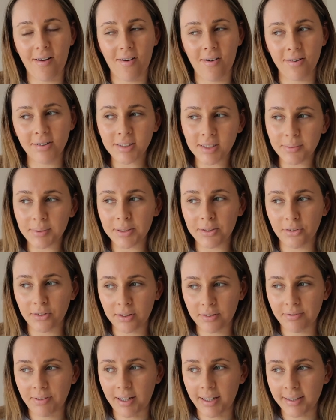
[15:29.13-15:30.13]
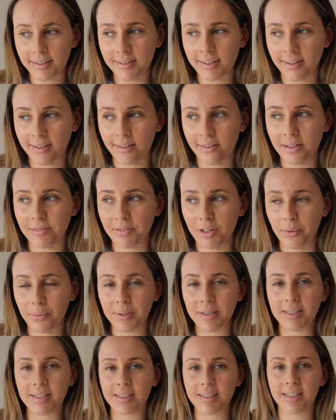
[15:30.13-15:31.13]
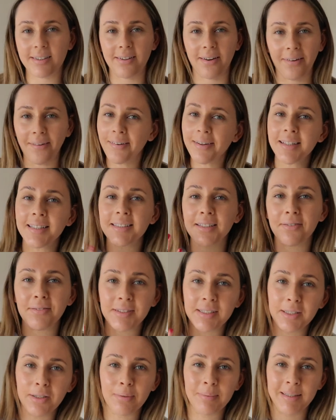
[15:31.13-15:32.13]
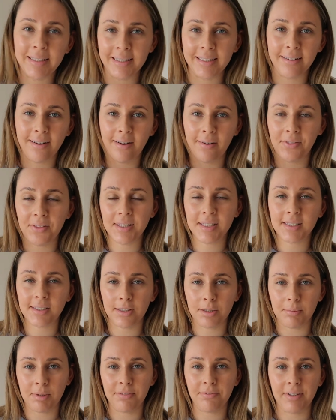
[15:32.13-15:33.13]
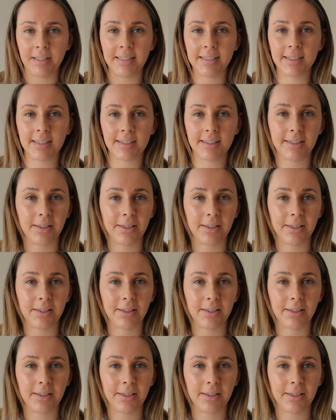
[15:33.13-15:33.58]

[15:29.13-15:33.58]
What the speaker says: Also ignore the fact that I've noticed the light is obviously coming in on this side of my face,